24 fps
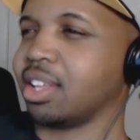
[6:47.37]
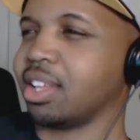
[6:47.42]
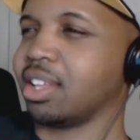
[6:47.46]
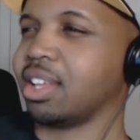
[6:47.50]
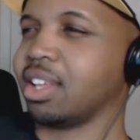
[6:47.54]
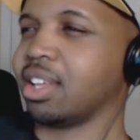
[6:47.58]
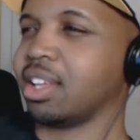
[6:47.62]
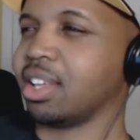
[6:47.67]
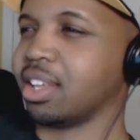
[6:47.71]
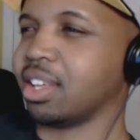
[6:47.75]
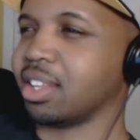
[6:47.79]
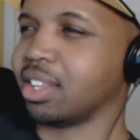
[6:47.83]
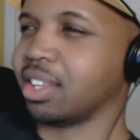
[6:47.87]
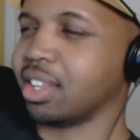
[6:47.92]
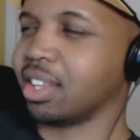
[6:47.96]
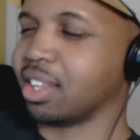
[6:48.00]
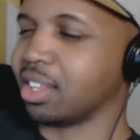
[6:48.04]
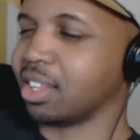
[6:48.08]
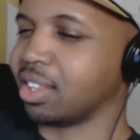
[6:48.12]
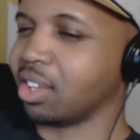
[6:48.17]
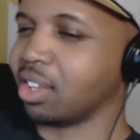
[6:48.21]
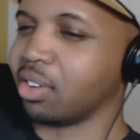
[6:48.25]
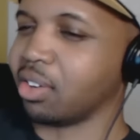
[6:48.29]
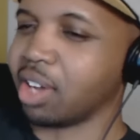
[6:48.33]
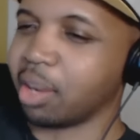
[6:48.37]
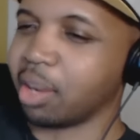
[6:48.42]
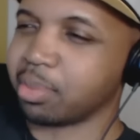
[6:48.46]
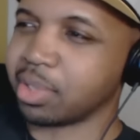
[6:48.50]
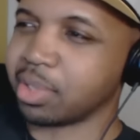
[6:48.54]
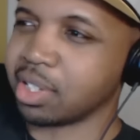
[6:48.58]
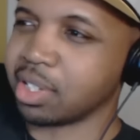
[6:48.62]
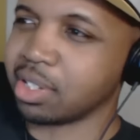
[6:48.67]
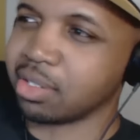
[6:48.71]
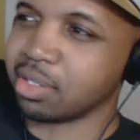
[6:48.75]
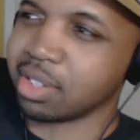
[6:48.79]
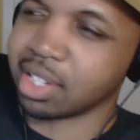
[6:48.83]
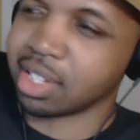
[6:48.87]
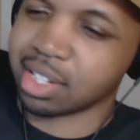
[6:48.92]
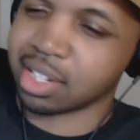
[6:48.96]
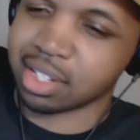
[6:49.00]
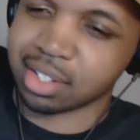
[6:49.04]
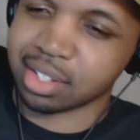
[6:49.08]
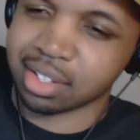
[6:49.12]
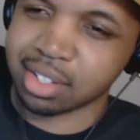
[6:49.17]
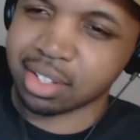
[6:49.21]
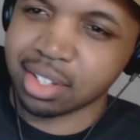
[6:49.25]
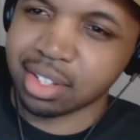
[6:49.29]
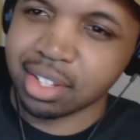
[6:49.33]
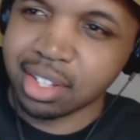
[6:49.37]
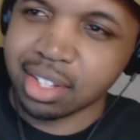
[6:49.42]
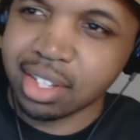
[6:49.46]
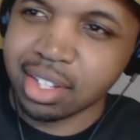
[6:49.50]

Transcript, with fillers: club. no help to you, Gideon.